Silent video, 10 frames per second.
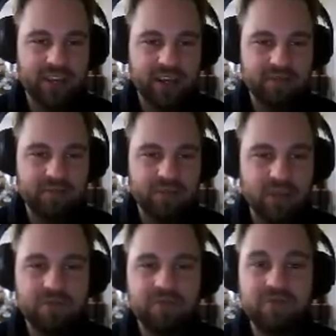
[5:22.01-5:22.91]
and
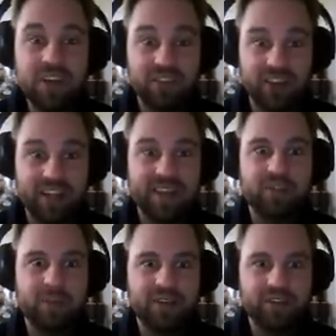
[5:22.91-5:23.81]
it feels like a Dead
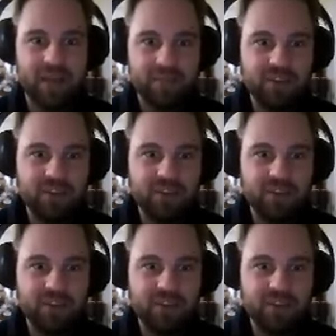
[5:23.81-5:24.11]
Space game.